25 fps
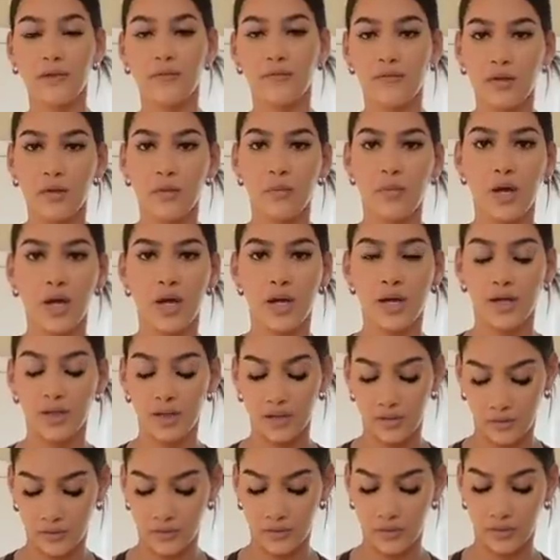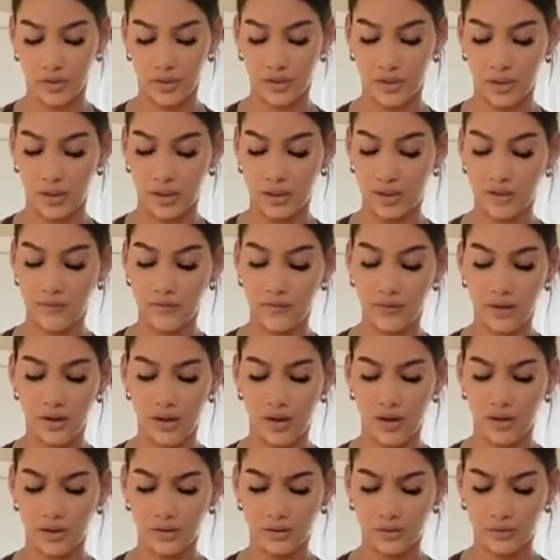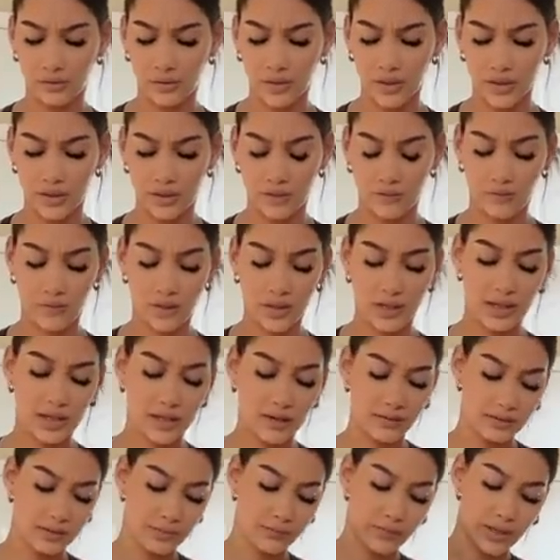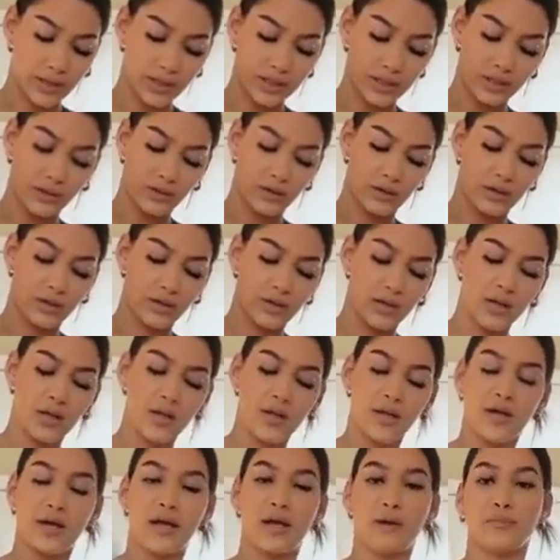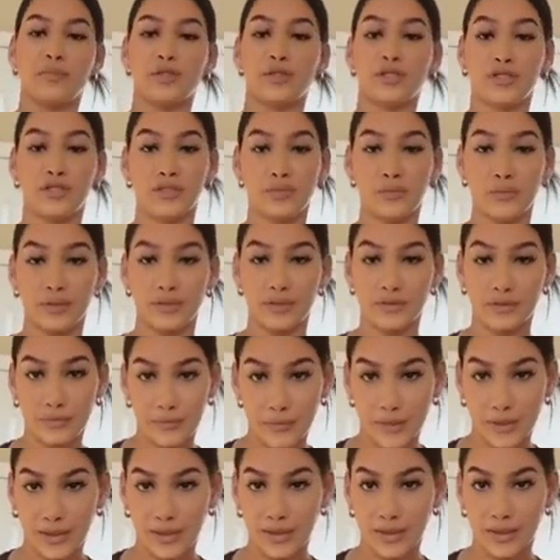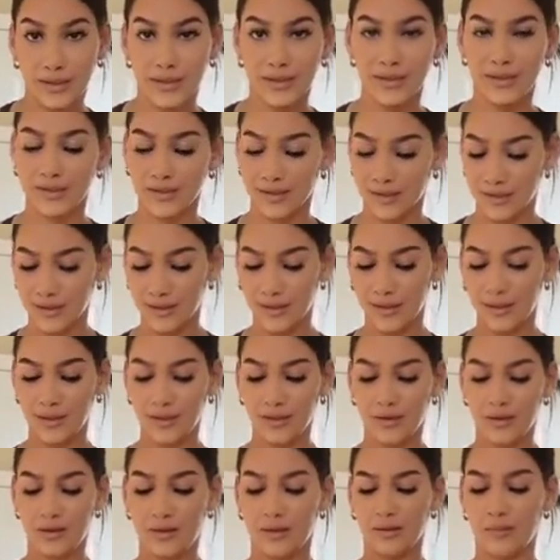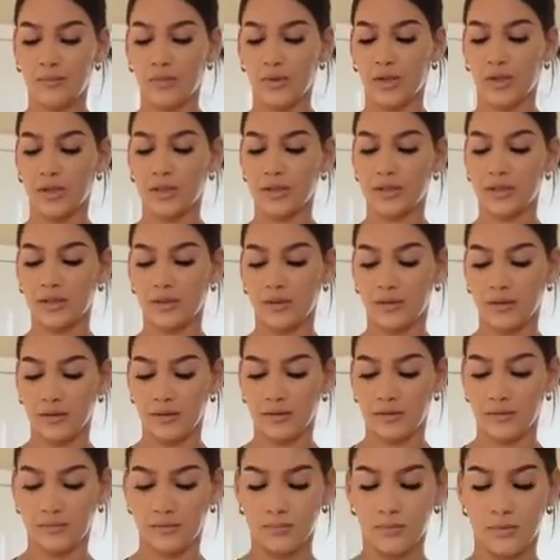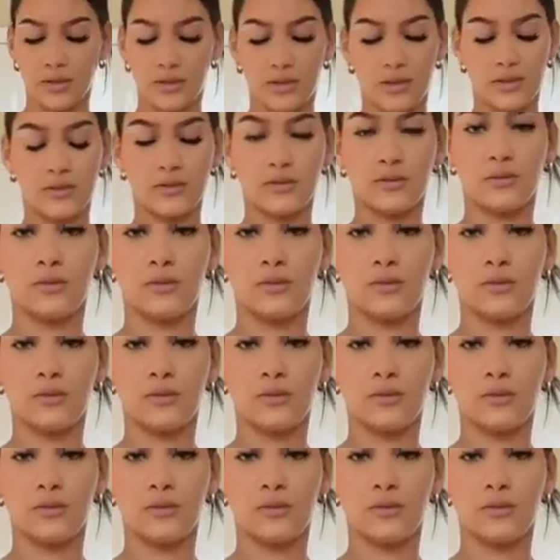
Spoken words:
if you want, or leave it on throughout your workout depending on how much you want to sweat. But there's